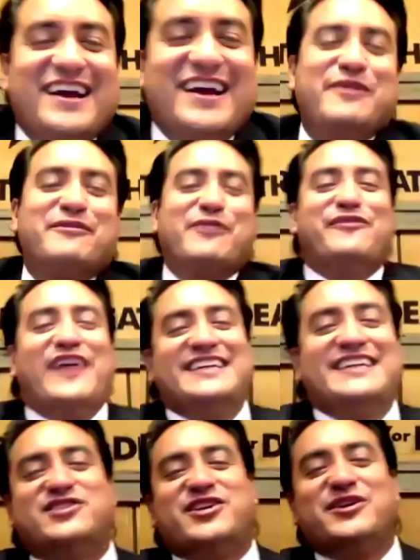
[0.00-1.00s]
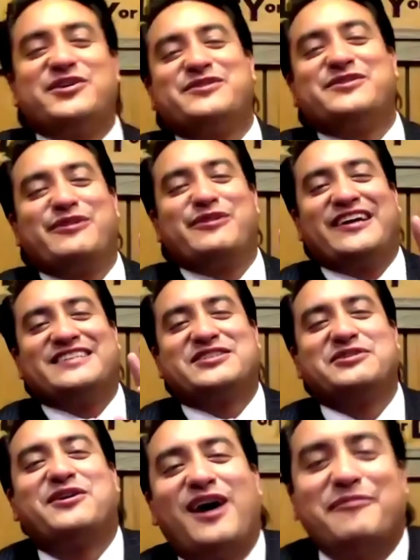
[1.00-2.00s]
had two
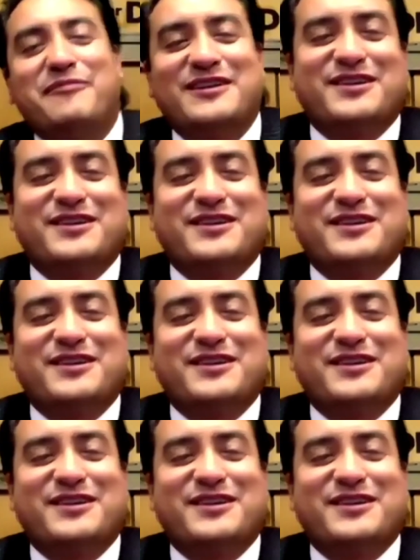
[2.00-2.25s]
comments on